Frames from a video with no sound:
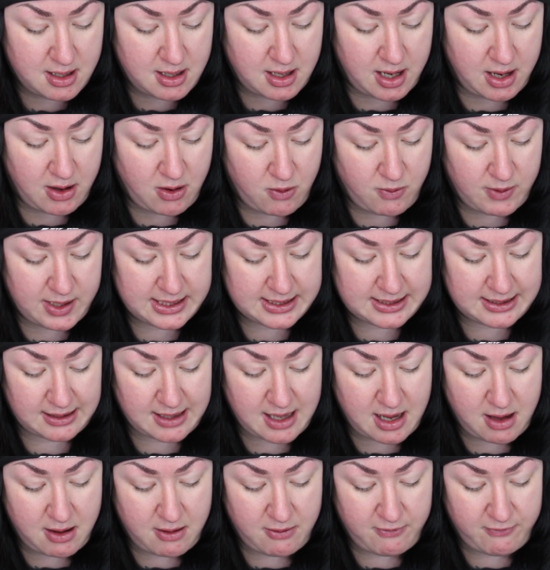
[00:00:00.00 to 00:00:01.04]
I always
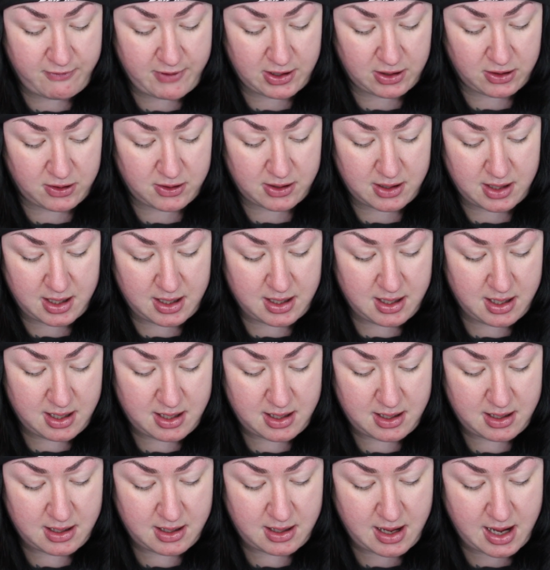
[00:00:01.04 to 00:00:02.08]
love a good
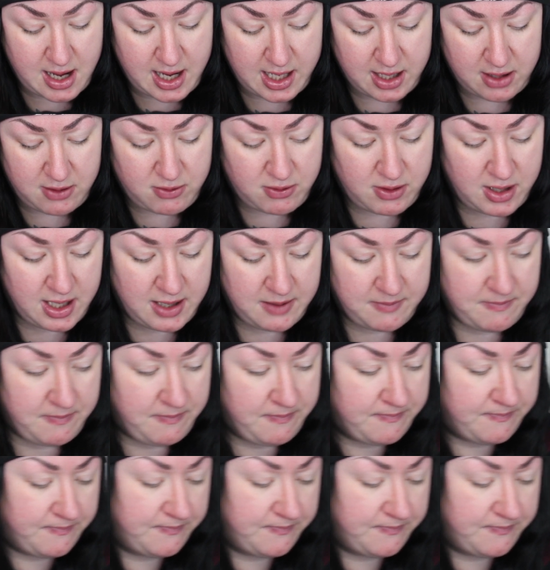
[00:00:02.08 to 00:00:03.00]
eye cream.